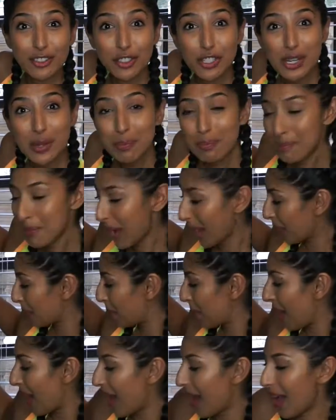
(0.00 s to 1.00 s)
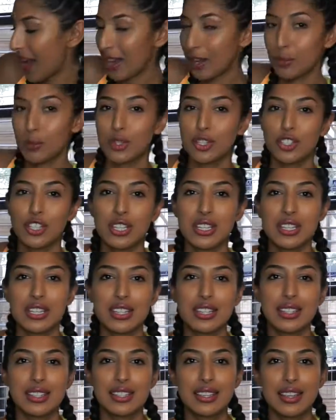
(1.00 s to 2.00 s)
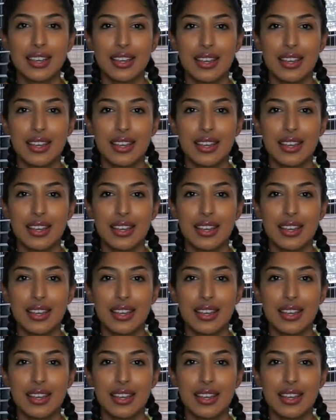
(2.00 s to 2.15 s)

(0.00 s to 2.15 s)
gym backpack, which is